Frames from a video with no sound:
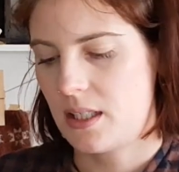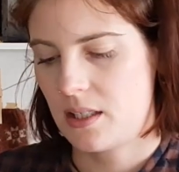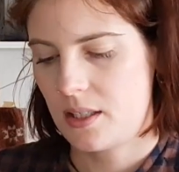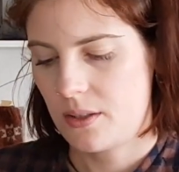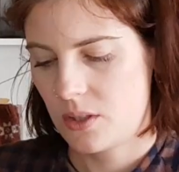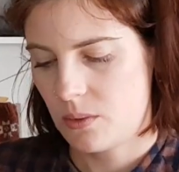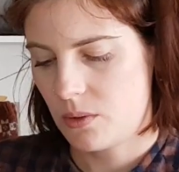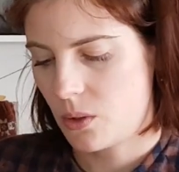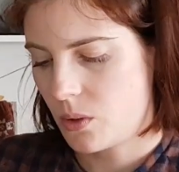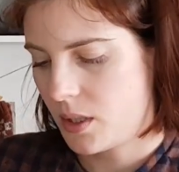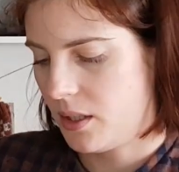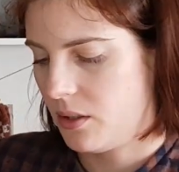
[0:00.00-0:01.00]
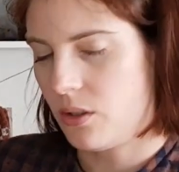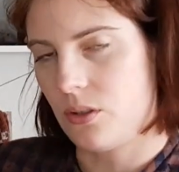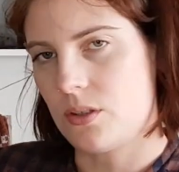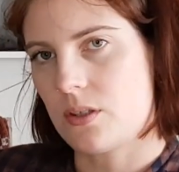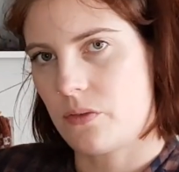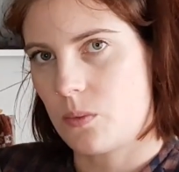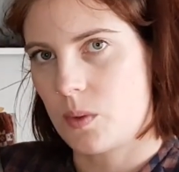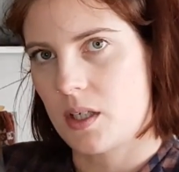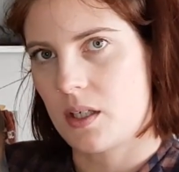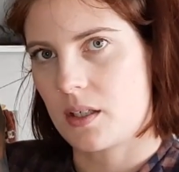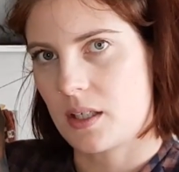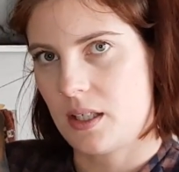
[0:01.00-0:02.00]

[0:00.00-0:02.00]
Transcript: And I thought they were quite good for work